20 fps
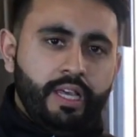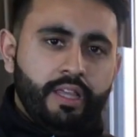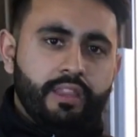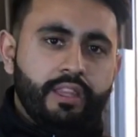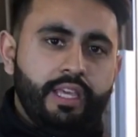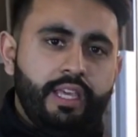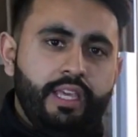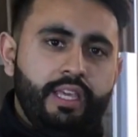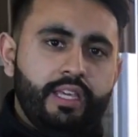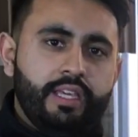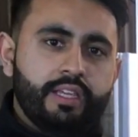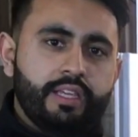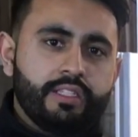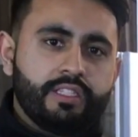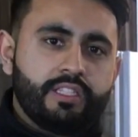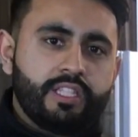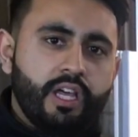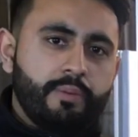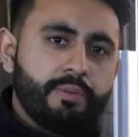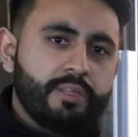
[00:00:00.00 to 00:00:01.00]
The
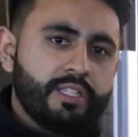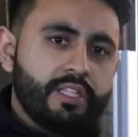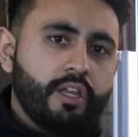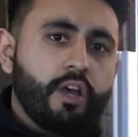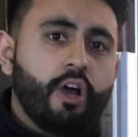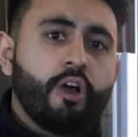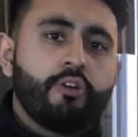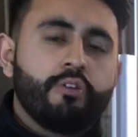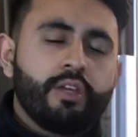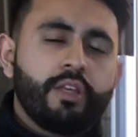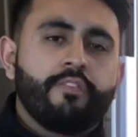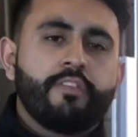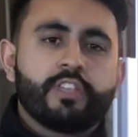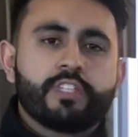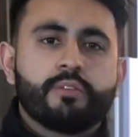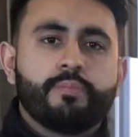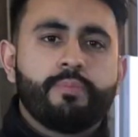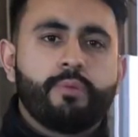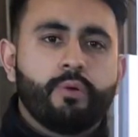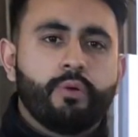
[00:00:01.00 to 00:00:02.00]
sub is the only
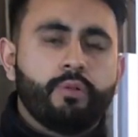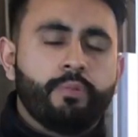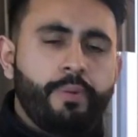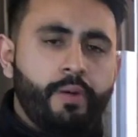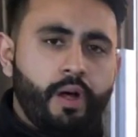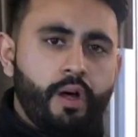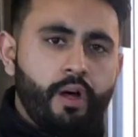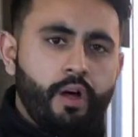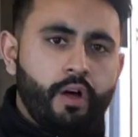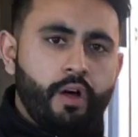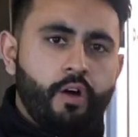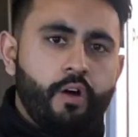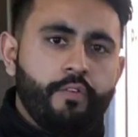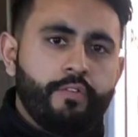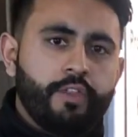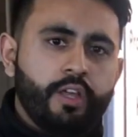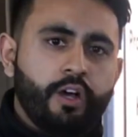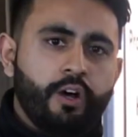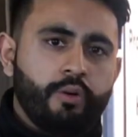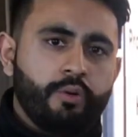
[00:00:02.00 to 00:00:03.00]
visible part of
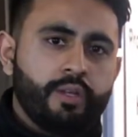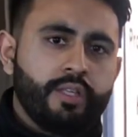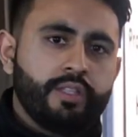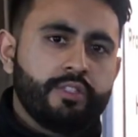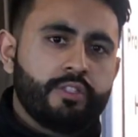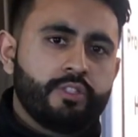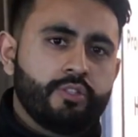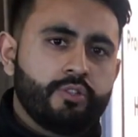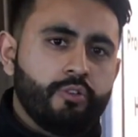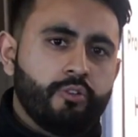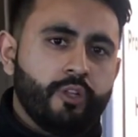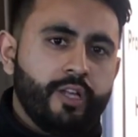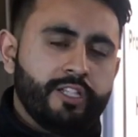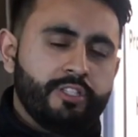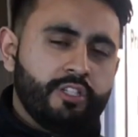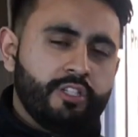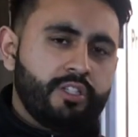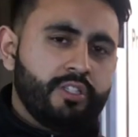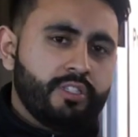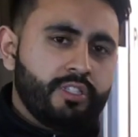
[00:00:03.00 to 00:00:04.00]
the whole install,
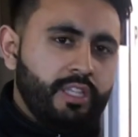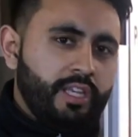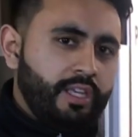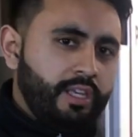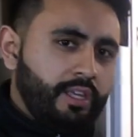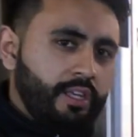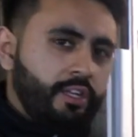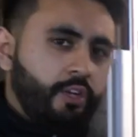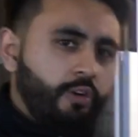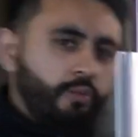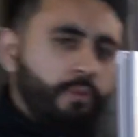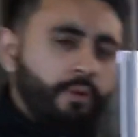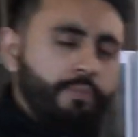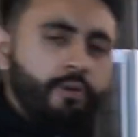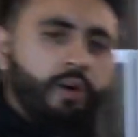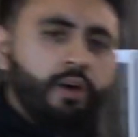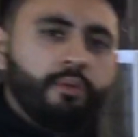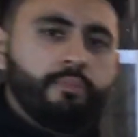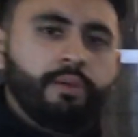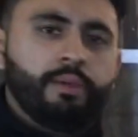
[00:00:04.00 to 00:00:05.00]
as you can see a little bit
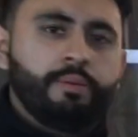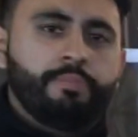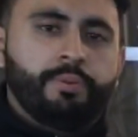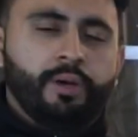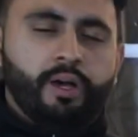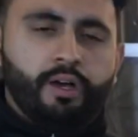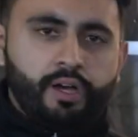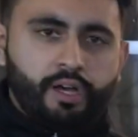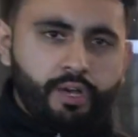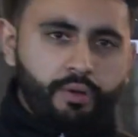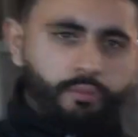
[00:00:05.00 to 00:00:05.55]
behind me, but